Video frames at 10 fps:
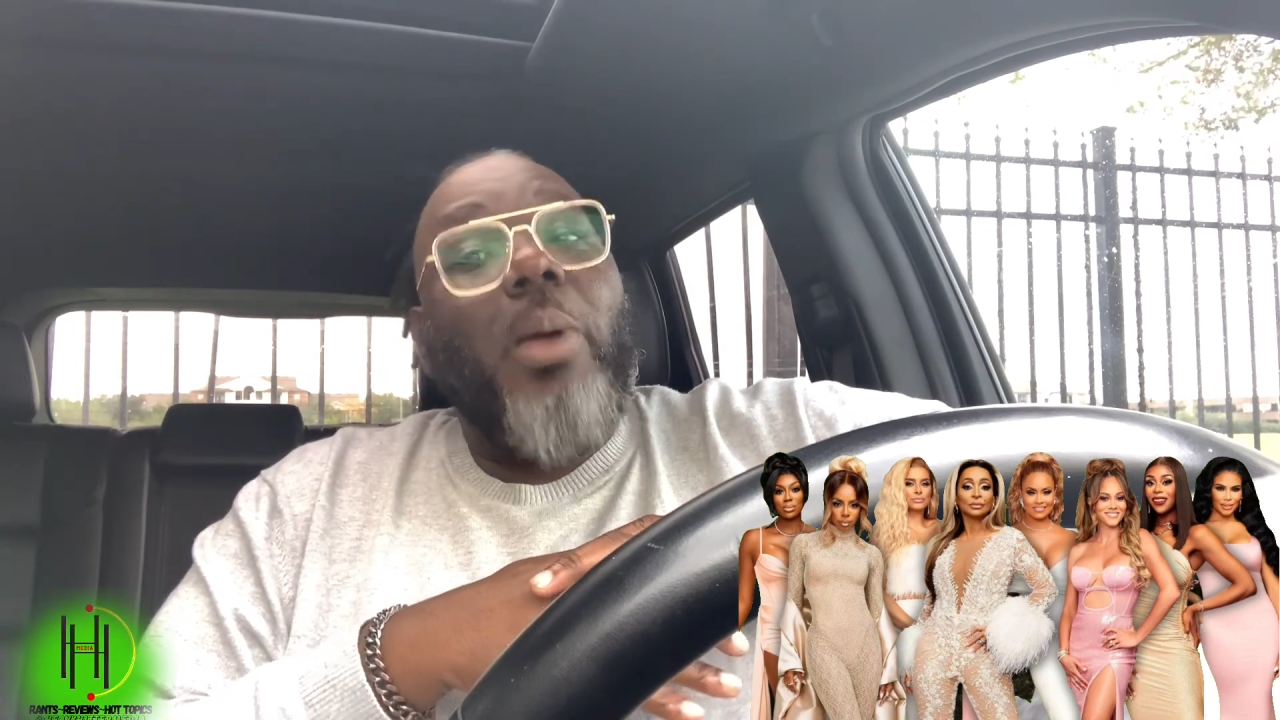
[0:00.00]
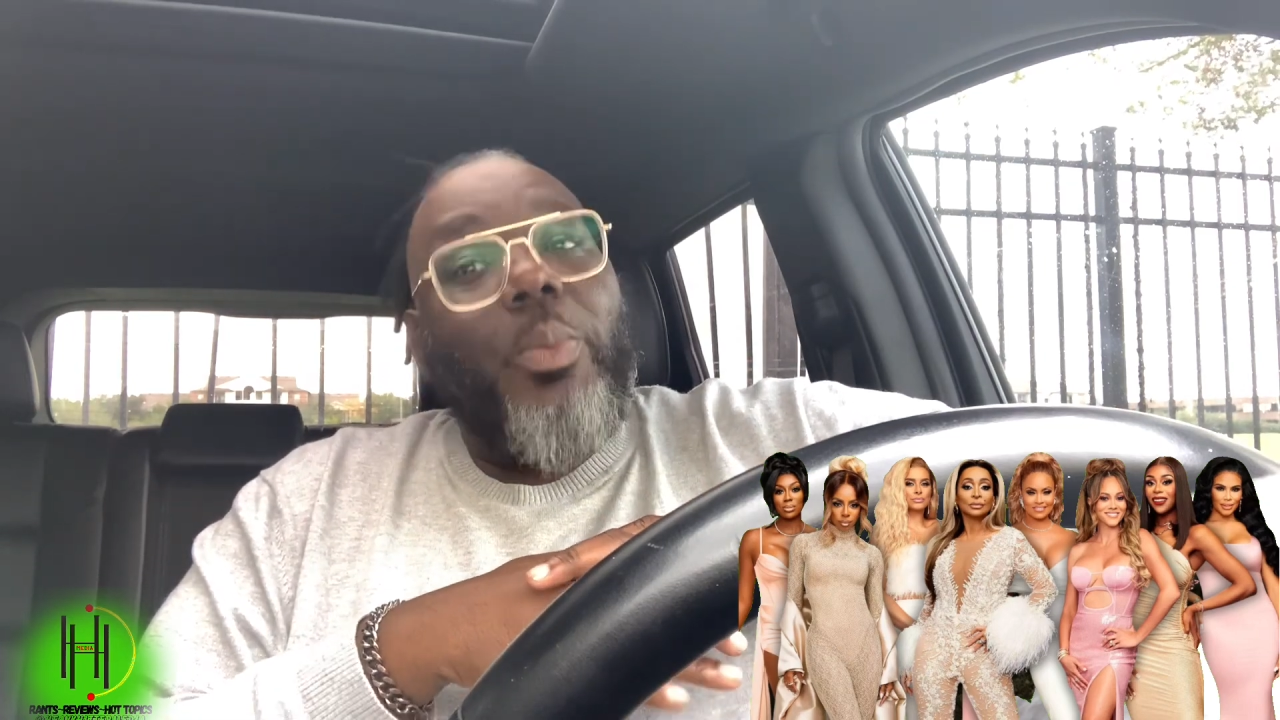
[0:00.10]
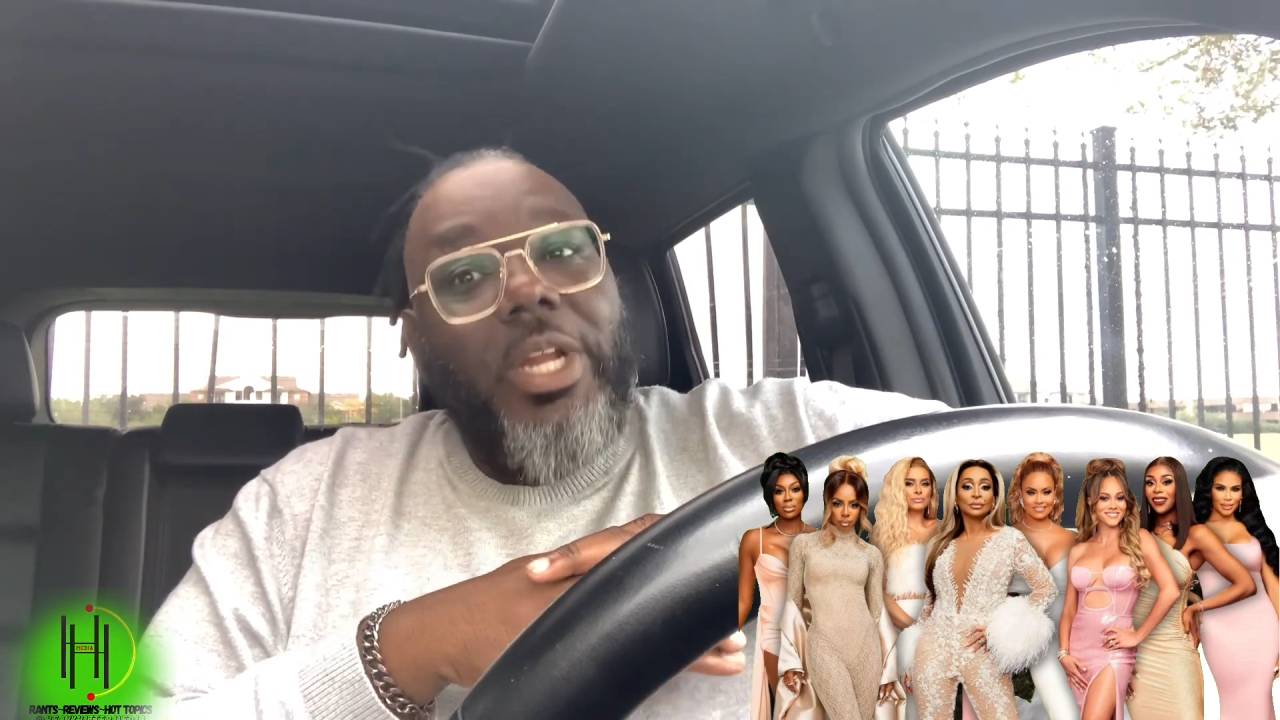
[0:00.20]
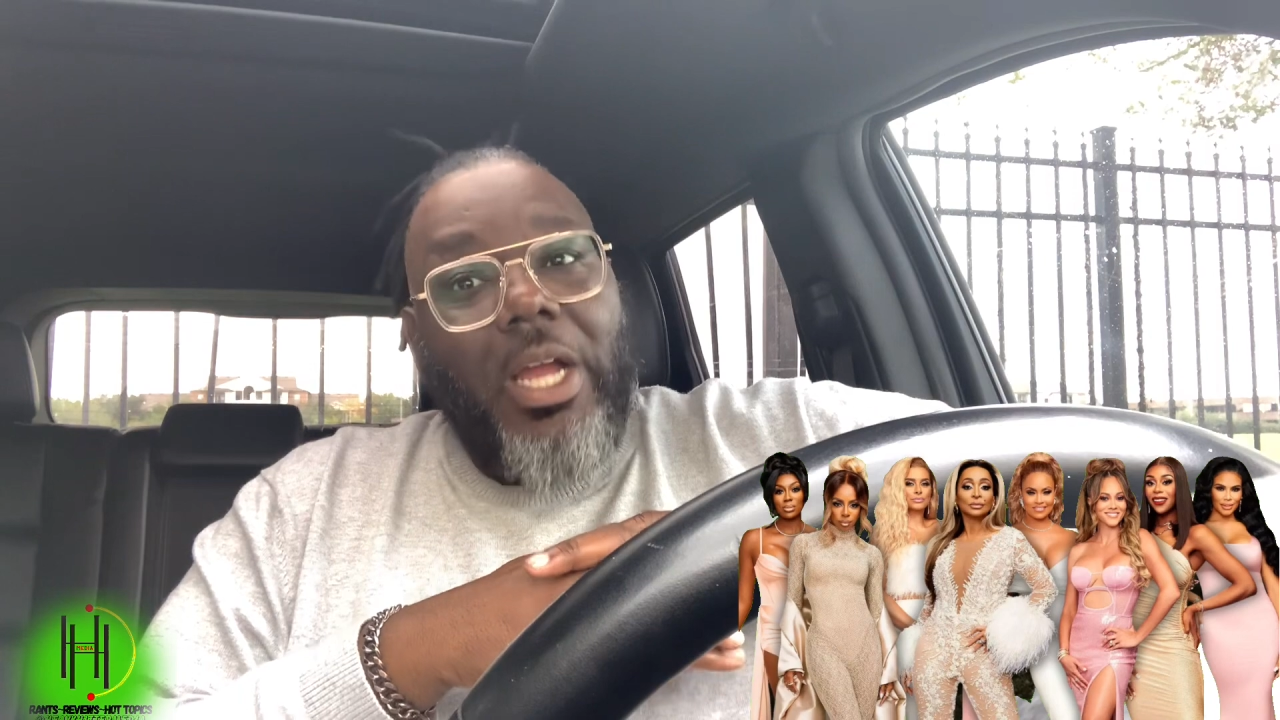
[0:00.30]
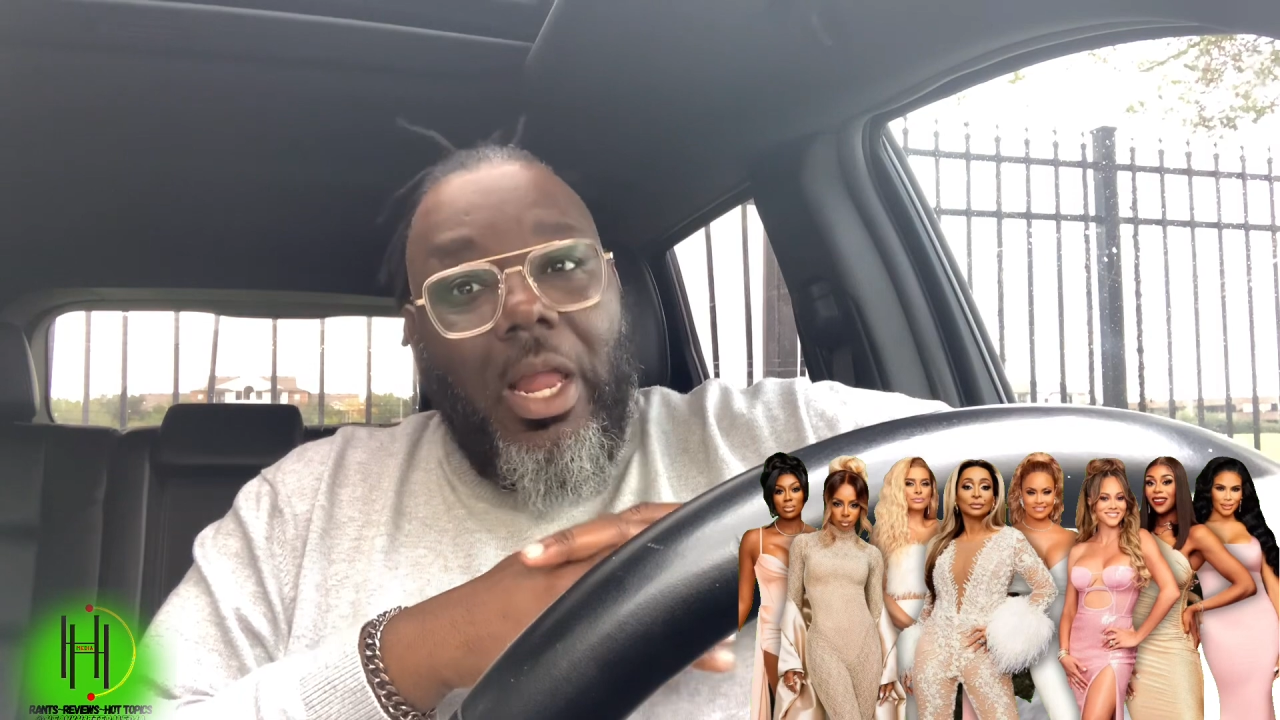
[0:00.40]

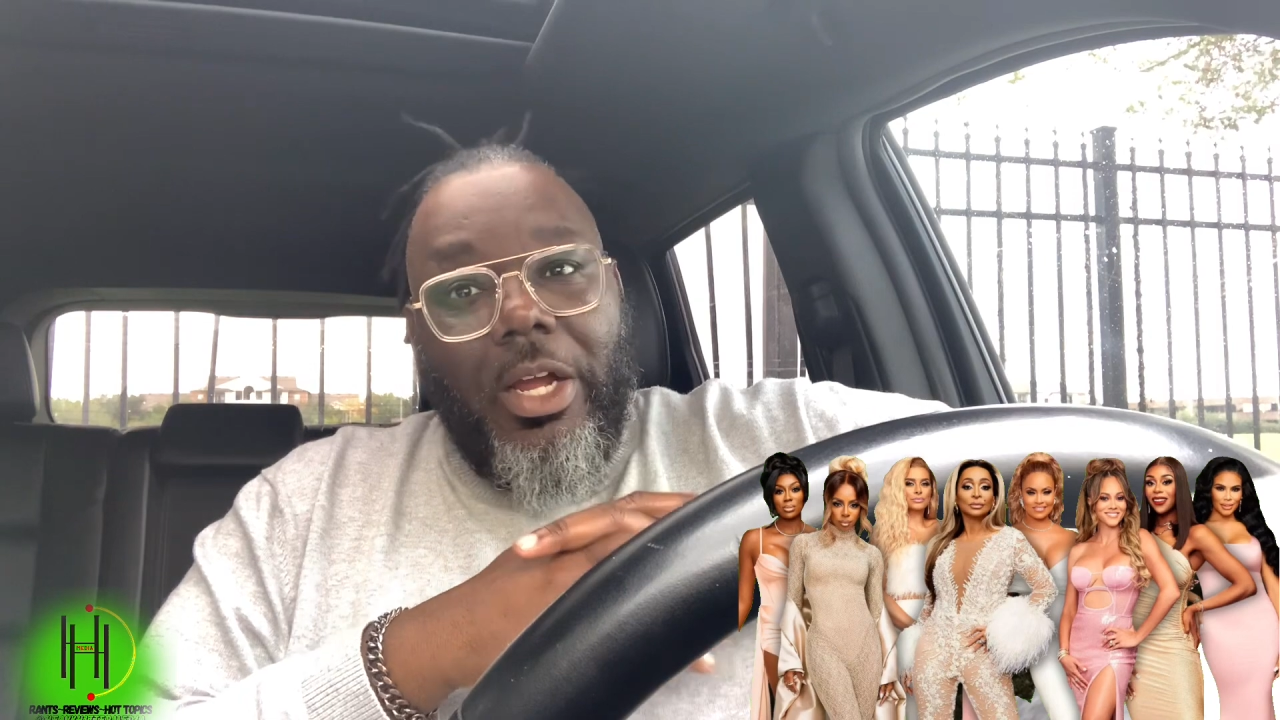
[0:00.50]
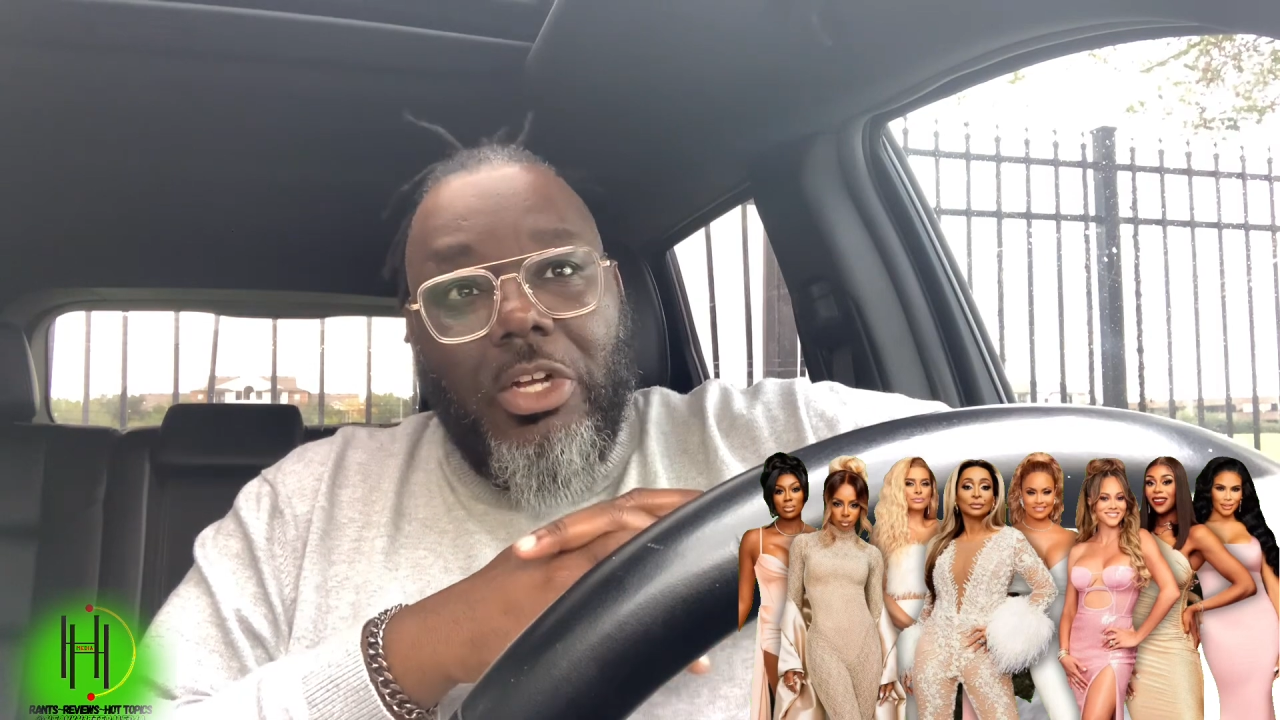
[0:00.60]
about Wendy calling